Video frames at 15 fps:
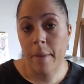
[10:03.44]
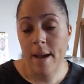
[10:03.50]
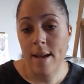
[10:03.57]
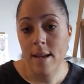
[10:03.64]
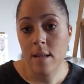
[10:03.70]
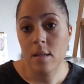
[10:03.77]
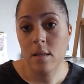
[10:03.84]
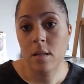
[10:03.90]

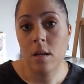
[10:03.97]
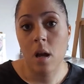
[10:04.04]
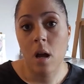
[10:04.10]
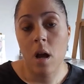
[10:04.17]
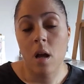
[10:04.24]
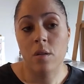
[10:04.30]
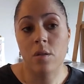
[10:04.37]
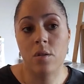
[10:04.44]
based.
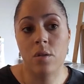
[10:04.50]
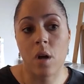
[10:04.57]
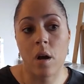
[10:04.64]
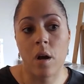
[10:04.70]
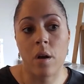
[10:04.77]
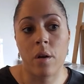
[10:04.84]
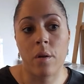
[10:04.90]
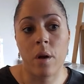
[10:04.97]
So
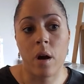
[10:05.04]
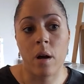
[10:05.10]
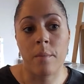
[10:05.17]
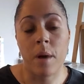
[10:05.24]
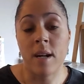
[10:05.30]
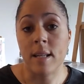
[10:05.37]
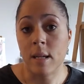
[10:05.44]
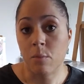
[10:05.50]

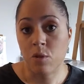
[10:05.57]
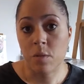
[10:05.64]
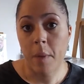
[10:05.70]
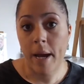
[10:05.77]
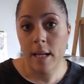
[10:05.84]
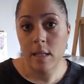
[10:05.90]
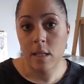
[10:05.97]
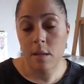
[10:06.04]
it was
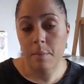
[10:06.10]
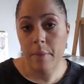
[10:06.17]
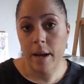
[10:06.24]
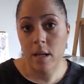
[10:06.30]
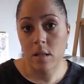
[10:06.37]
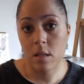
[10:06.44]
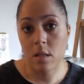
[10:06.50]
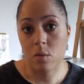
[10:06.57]
painting
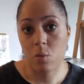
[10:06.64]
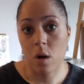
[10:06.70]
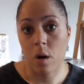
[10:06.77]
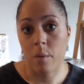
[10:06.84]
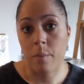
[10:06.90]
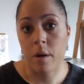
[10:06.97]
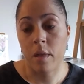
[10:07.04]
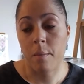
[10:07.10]
based as
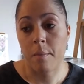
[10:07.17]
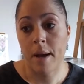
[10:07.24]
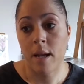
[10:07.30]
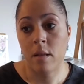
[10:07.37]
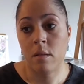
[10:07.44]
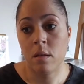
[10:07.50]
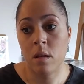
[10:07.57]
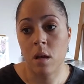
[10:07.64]
well, but the
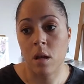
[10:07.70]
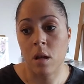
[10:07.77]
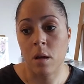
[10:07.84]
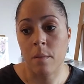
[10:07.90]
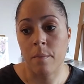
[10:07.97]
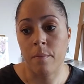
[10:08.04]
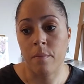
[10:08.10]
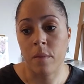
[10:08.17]

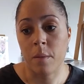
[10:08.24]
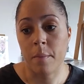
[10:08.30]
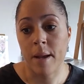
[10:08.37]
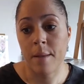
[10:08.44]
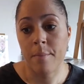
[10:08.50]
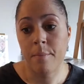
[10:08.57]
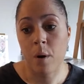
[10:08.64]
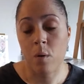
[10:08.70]

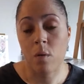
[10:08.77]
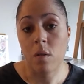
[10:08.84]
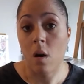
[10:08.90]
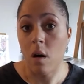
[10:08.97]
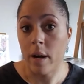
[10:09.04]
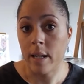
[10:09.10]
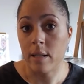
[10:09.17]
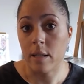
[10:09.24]
main bulk that
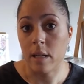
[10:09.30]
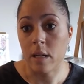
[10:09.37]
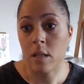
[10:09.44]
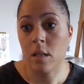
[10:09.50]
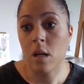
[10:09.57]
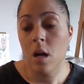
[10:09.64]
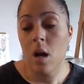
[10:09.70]
I did